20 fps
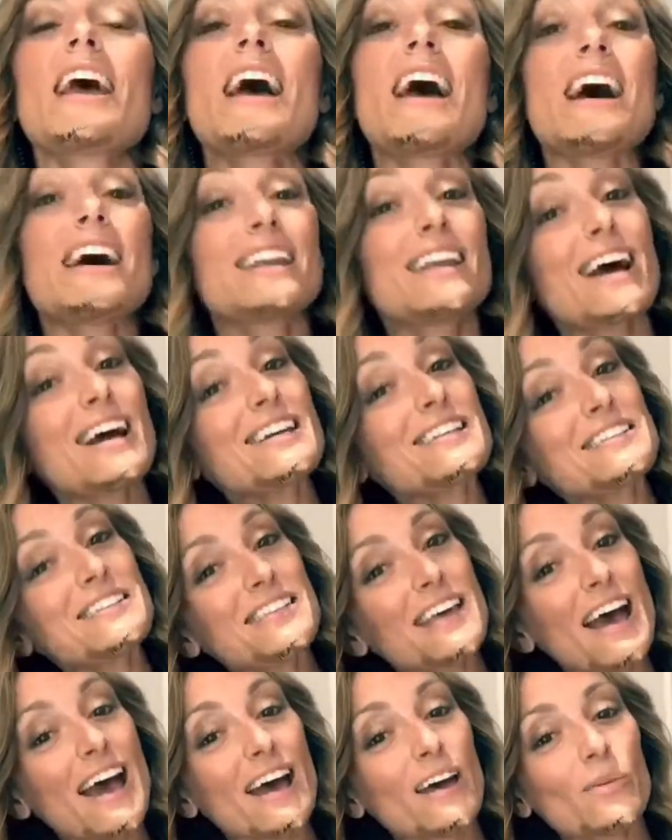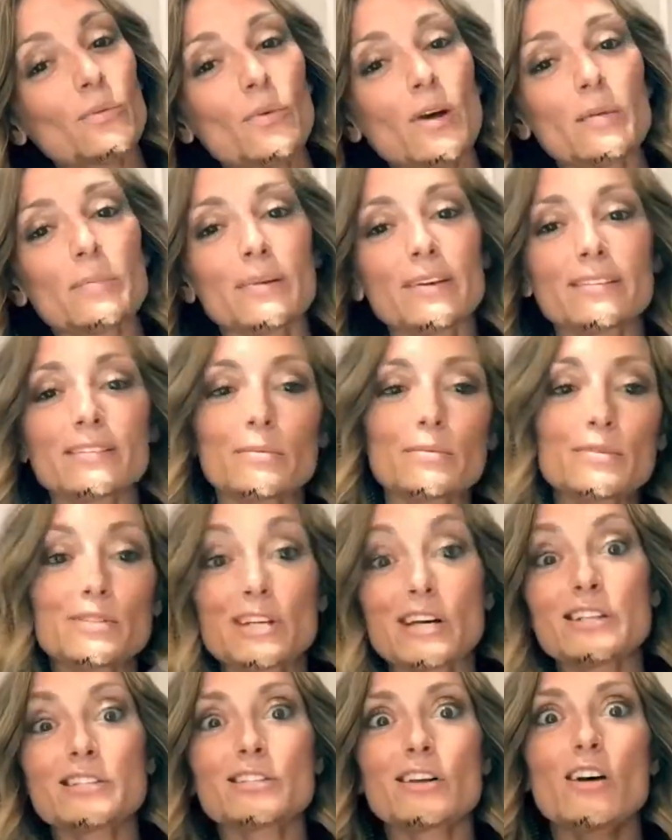And I sat wiping some
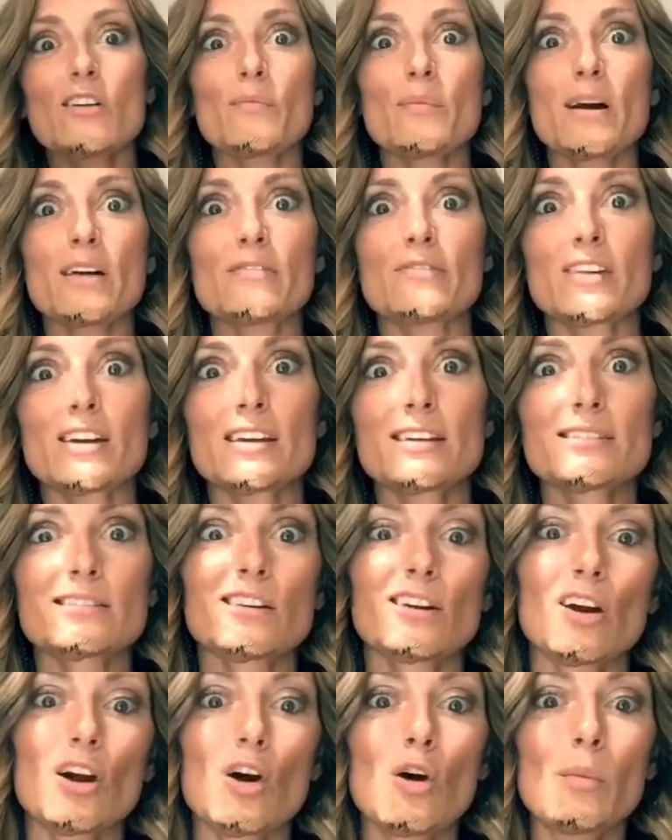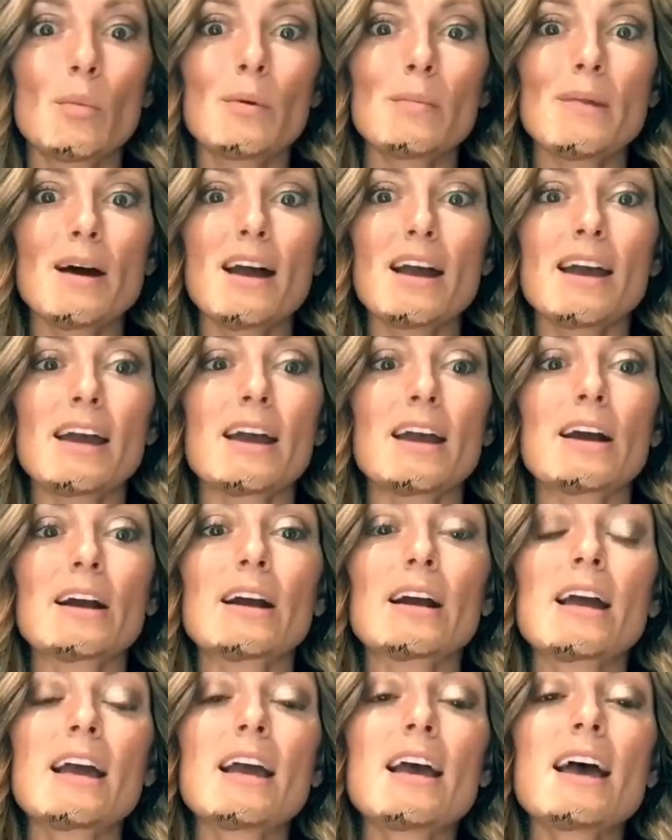dust off my face and combing my hair,
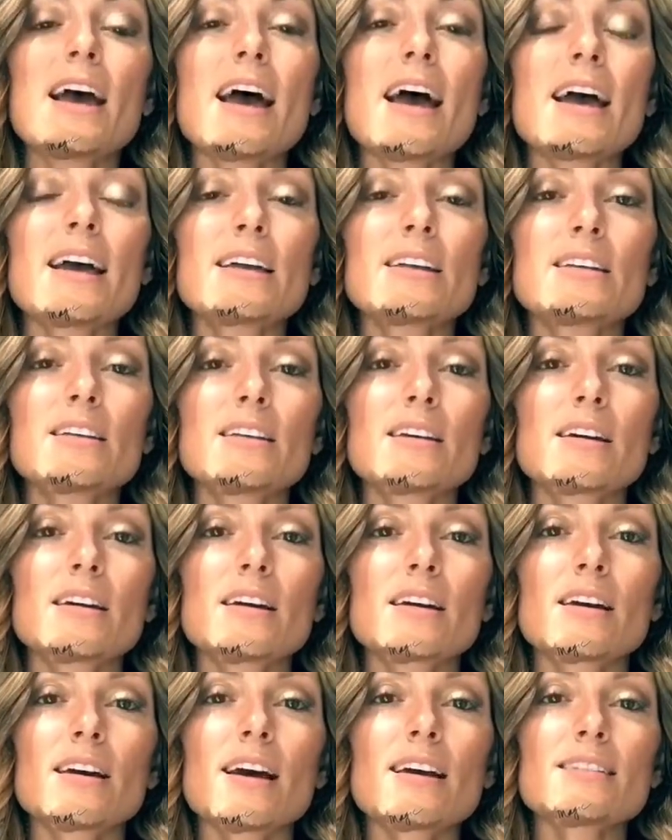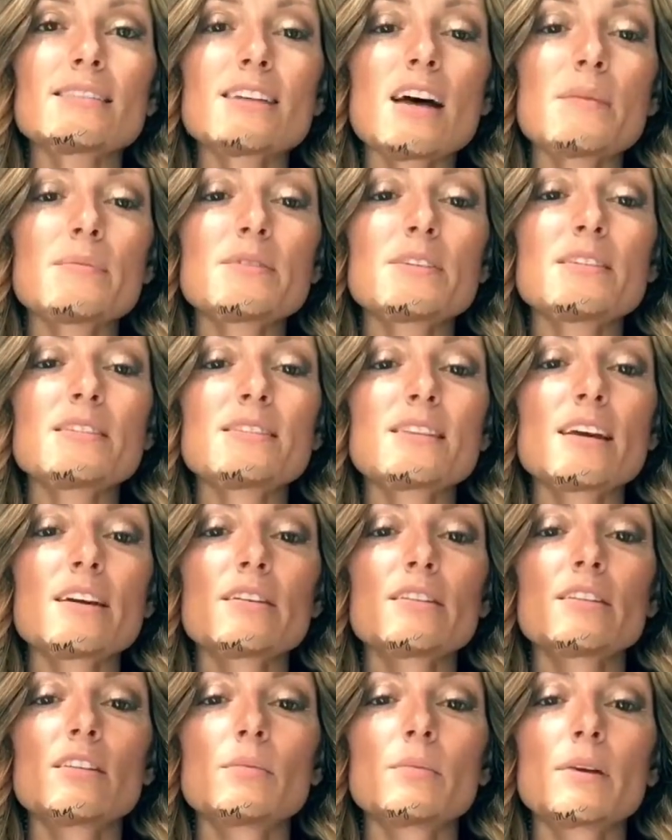and I stopped to stare
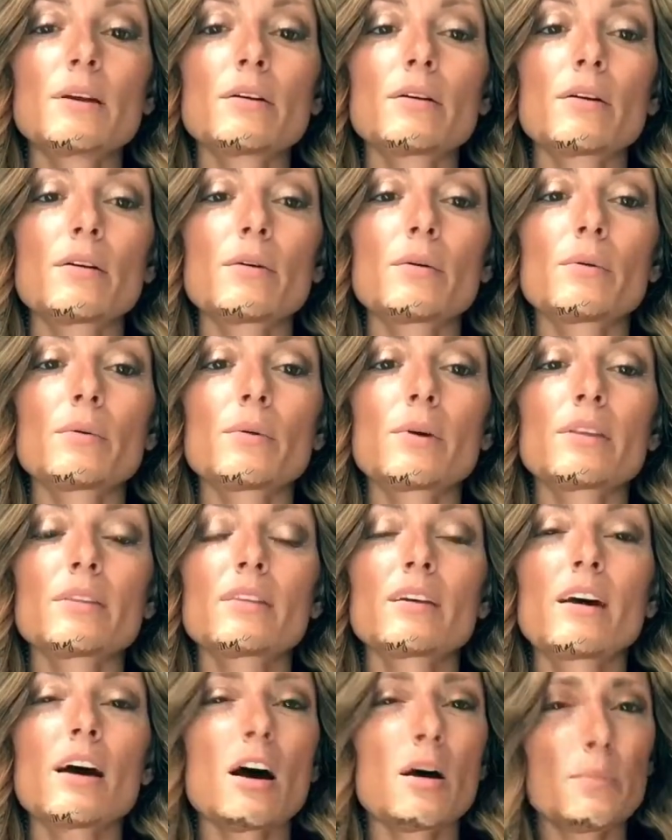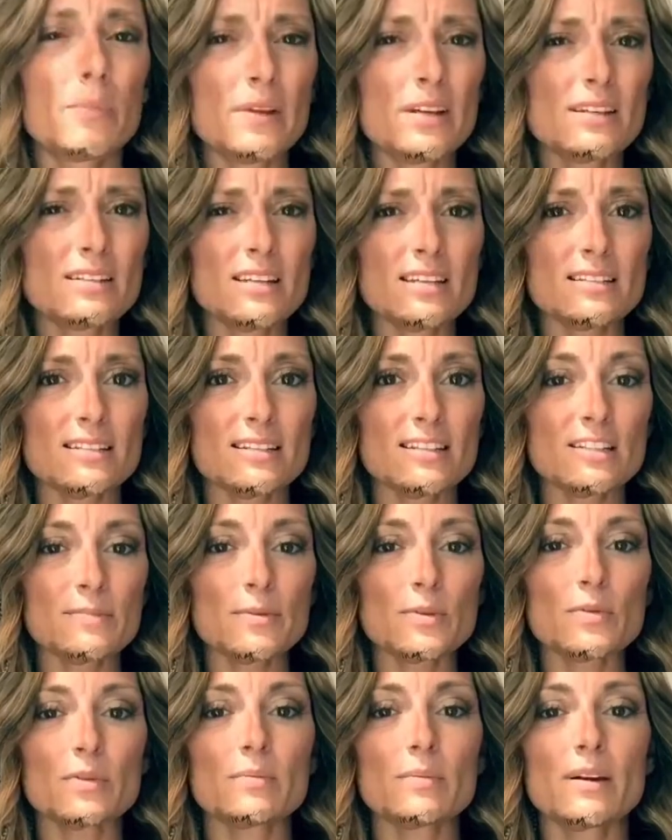in the mirror with a bit of distance
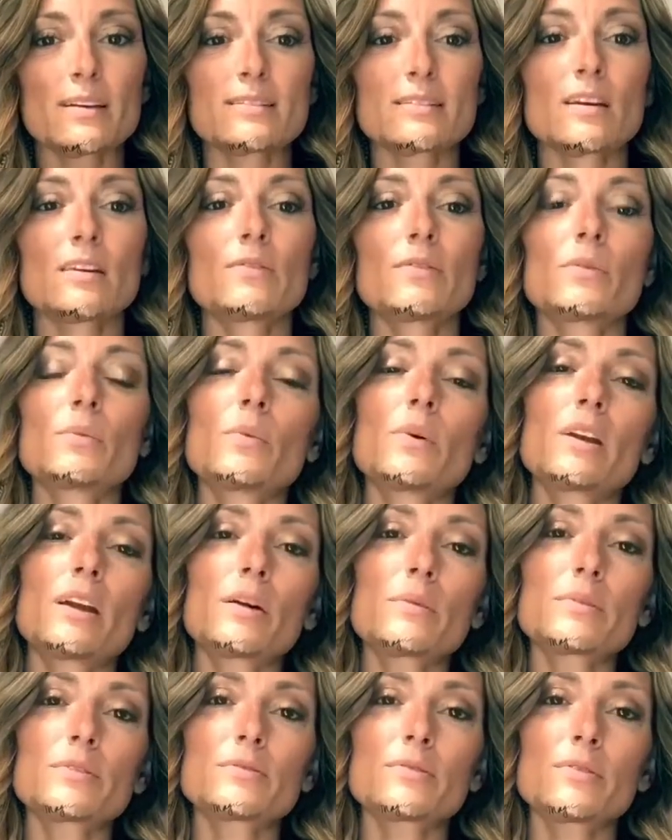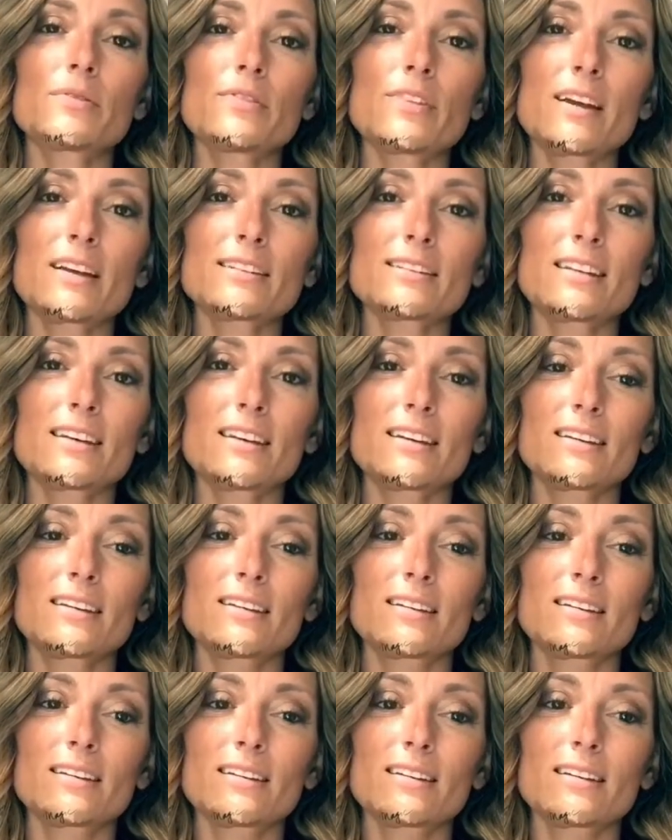between myself and what I was reflecting.
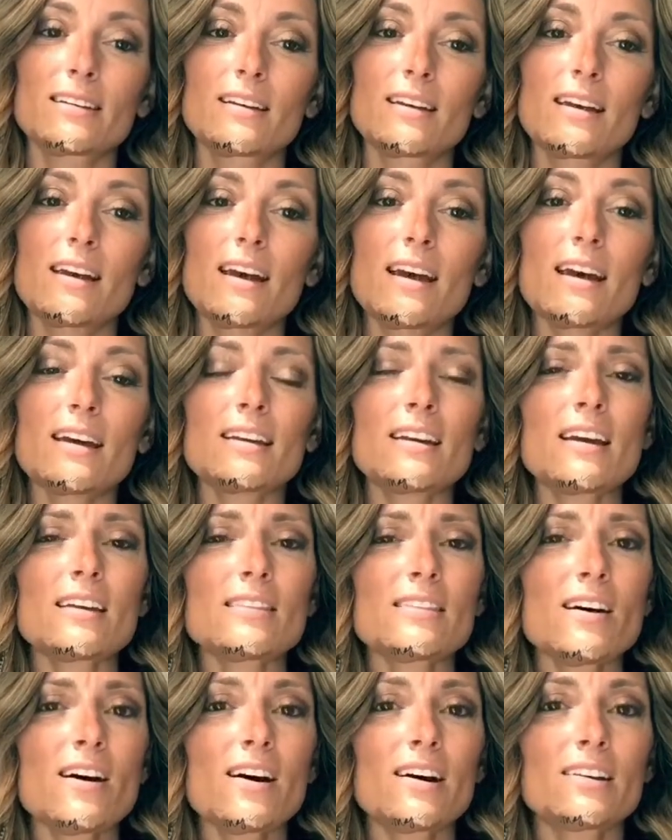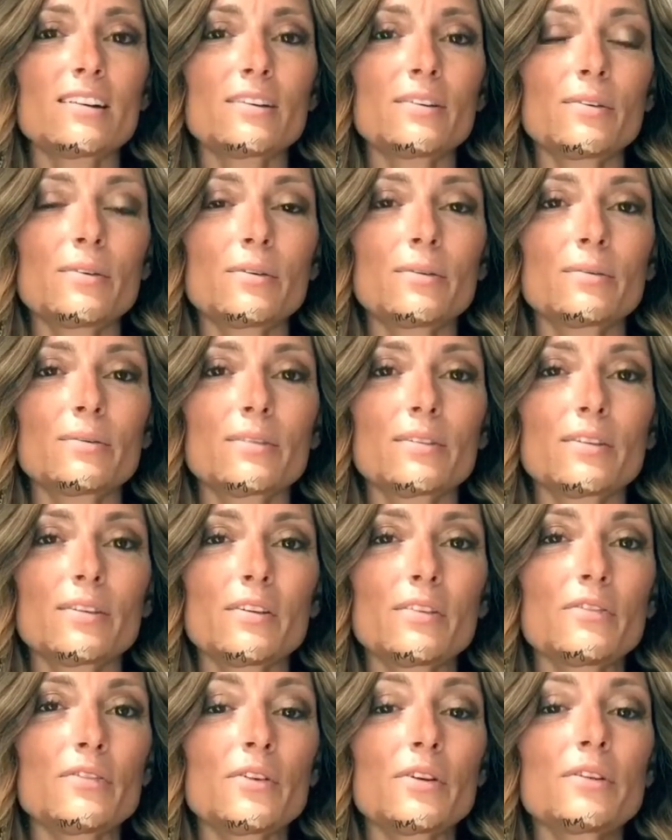And I thought, the
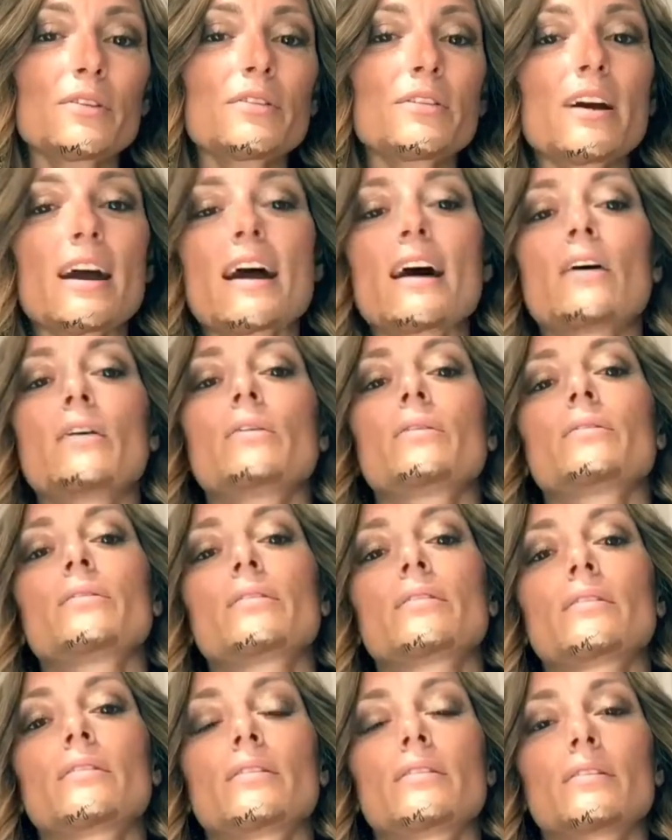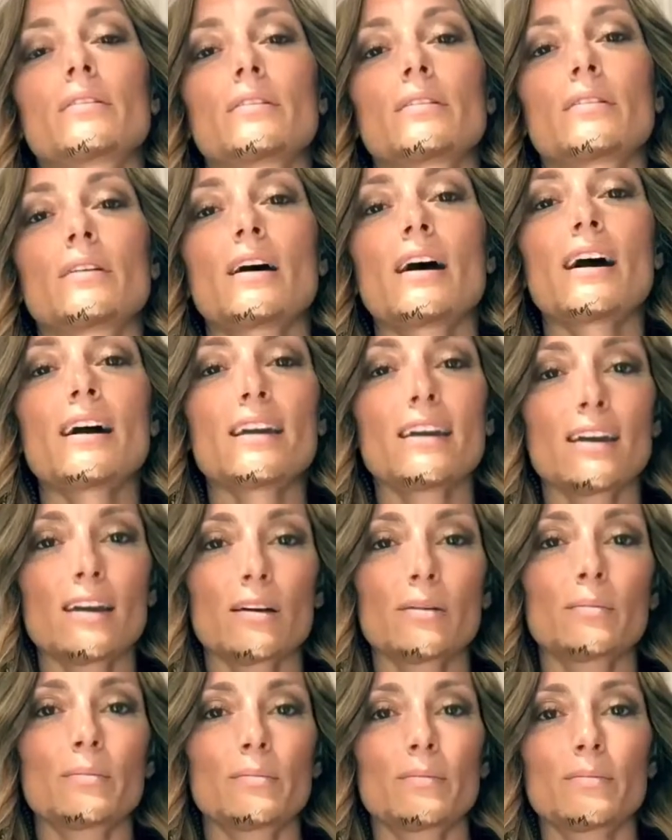further out I
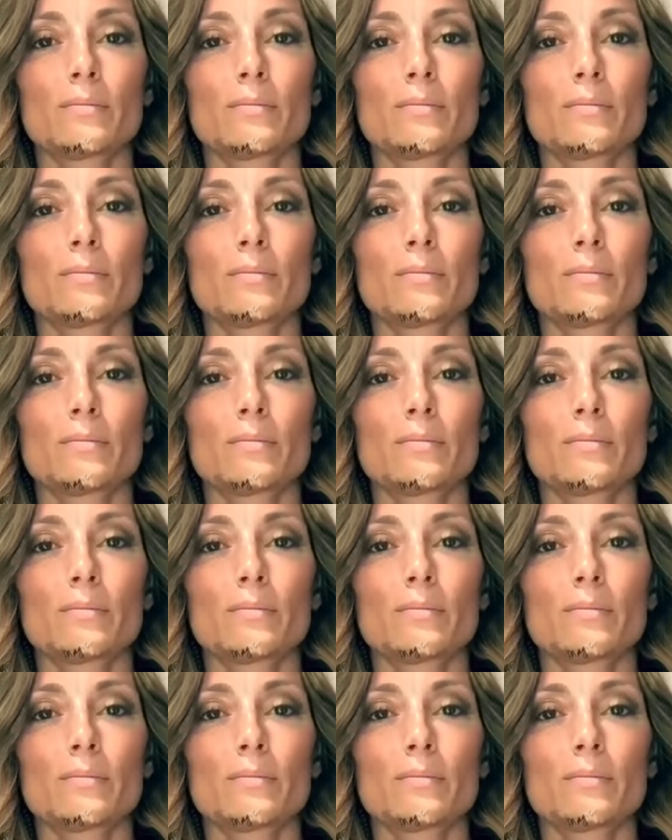am,